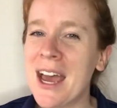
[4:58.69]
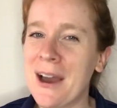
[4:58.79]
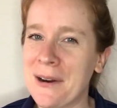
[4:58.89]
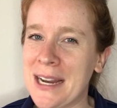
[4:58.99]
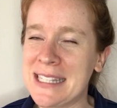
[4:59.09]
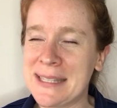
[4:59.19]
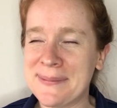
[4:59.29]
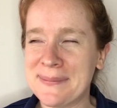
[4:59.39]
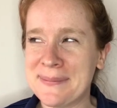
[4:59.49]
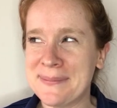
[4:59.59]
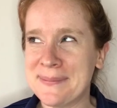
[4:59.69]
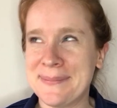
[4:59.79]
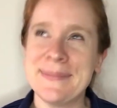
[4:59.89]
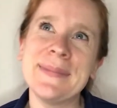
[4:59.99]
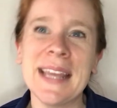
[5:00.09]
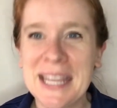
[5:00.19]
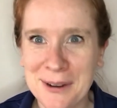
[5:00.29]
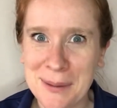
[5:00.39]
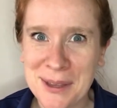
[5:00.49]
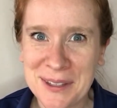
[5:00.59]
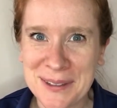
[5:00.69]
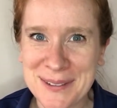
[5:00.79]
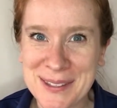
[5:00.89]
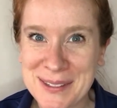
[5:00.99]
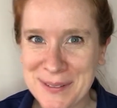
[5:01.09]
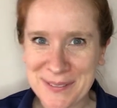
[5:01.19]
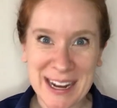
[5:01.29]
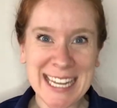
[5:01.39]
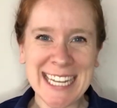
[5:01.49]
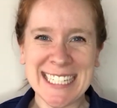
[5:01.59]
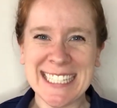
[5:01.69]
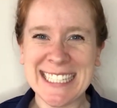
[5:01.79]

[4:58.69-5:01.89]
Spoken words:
All right. Here come the clues. Ready?